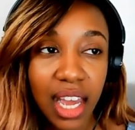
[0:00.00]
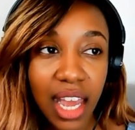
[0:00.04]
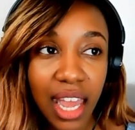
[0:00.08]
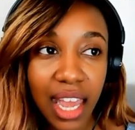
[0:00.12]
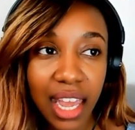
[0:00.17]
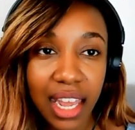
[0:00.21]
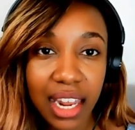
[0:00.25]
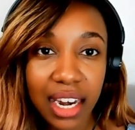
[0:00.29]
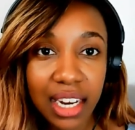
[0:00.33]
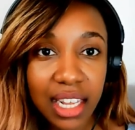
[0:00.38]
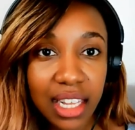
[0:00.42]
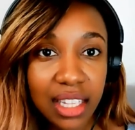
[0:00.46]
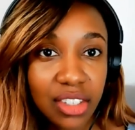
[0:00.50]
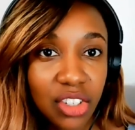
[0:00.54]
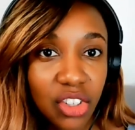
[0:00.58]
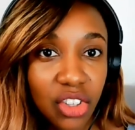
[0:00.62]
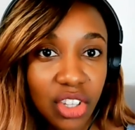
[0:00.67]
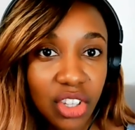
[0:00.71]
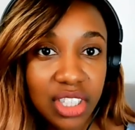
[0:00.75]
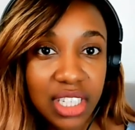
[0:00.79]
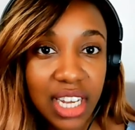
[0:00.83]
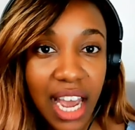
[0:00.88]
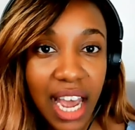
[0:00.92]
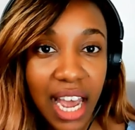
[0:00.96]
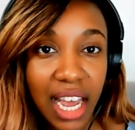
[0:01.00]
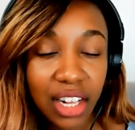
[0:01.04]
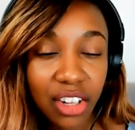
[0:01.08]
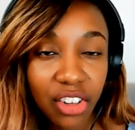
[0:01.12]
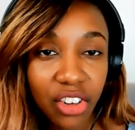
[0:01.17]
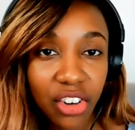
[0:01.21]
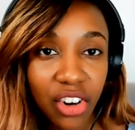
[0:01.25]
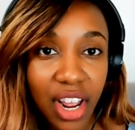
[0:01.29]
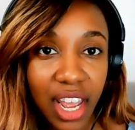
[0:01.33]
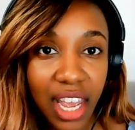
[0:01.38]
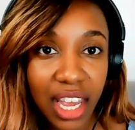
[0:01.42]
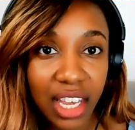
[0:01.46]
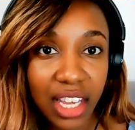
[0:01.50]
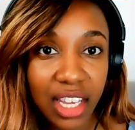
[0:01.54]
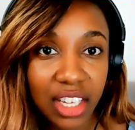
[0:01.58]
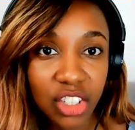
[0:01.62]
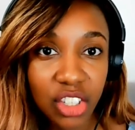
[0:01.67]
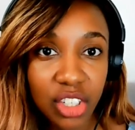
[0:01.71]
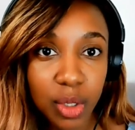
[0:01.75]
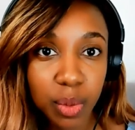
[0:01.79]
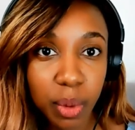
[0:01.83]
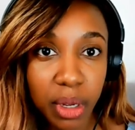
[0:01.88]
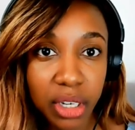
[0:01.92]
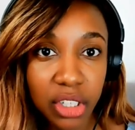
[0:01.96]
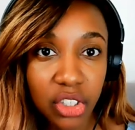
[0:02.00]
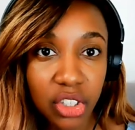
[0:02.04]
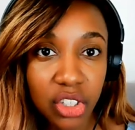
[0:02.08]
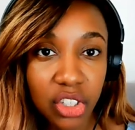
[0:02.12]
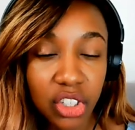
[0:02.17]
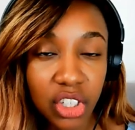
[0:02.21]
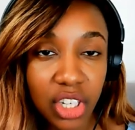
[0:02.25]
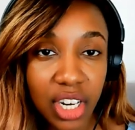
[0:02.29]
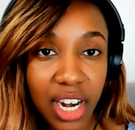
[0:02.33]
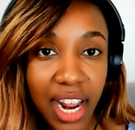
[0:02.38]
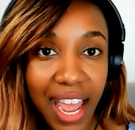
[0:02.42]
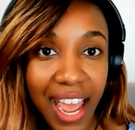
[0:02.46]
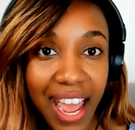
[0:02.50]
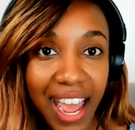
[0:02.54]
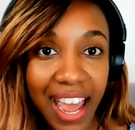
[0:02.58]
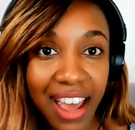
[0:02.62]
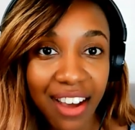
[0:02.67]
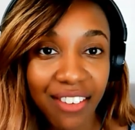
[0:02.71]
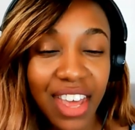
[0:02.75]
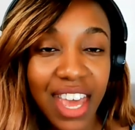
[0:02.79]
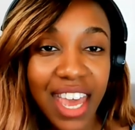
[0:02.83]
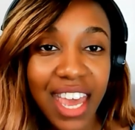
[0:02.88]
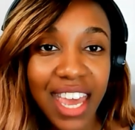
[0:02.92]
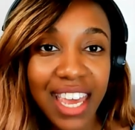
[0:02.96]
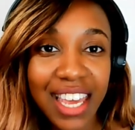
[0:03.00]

and into the toddler age, especially, should have